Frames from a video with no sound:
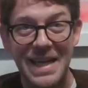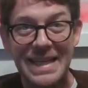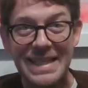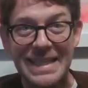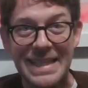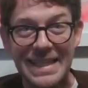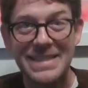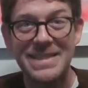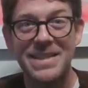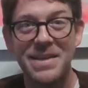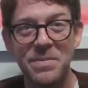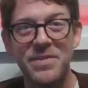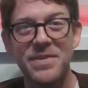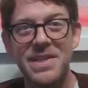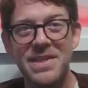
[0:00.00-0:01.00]
I did
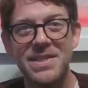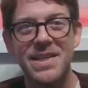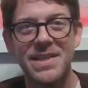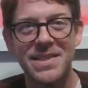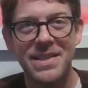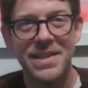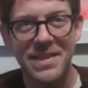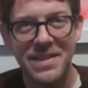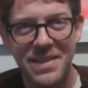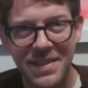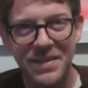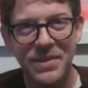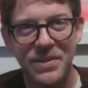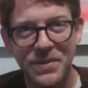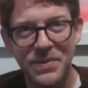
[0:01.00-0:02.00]
some of these things and that
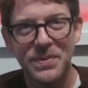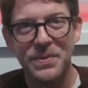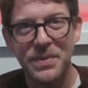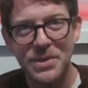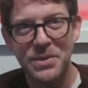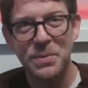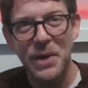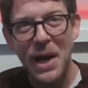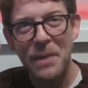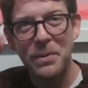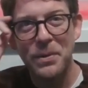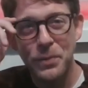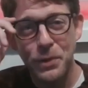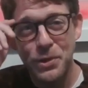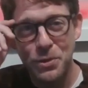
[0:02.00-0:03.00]
still was a
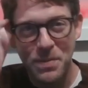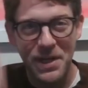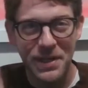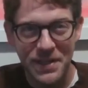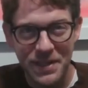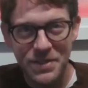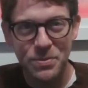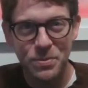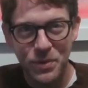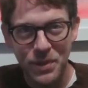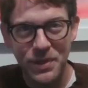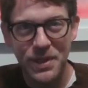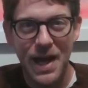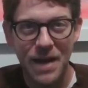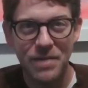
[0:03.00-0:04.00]
problem, which made this
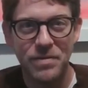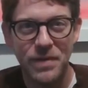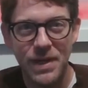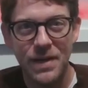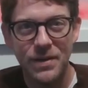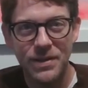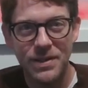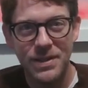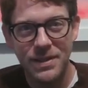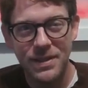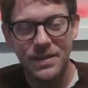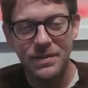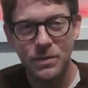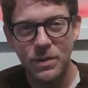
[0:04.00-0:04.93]
really high fidelity